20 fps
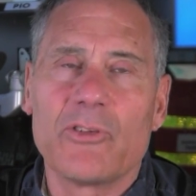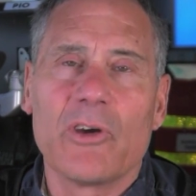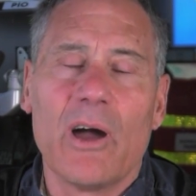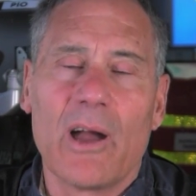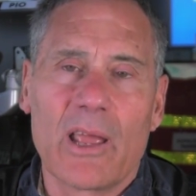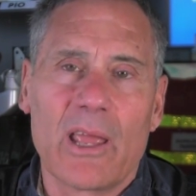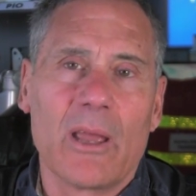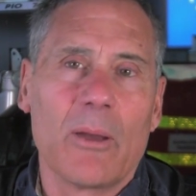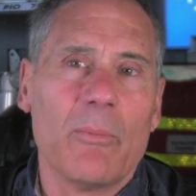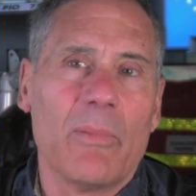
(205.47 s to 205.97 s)

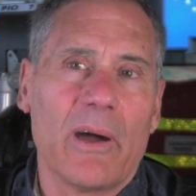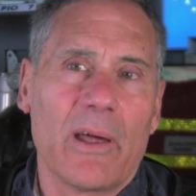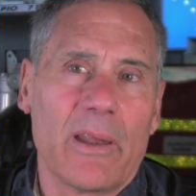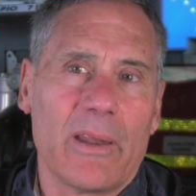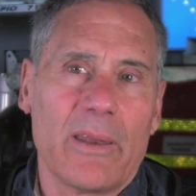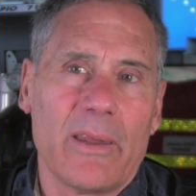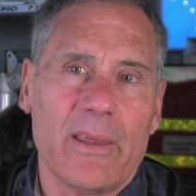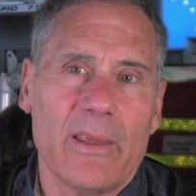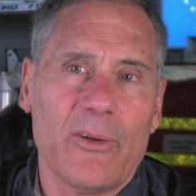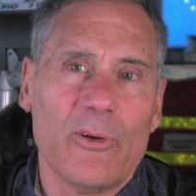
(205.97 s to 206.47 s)
talking about
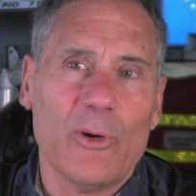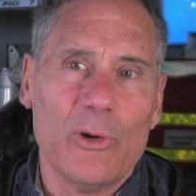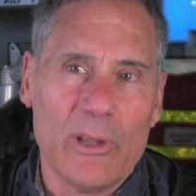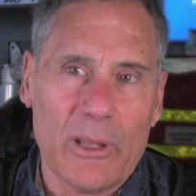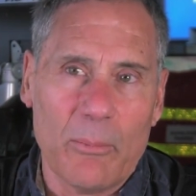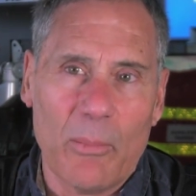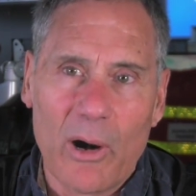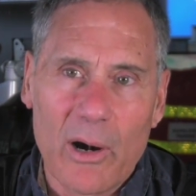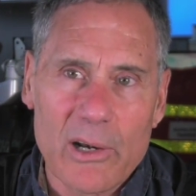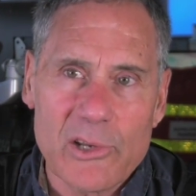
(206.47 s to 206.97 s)
it in
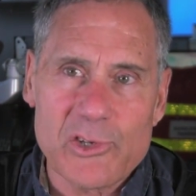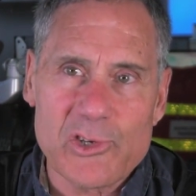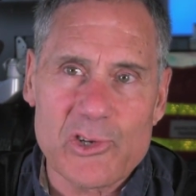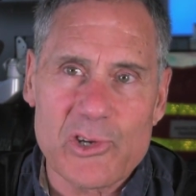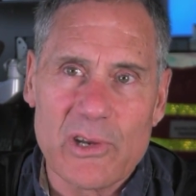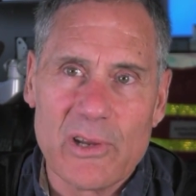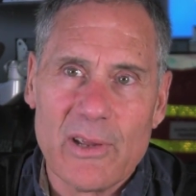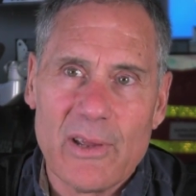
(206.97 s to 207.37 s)
early March.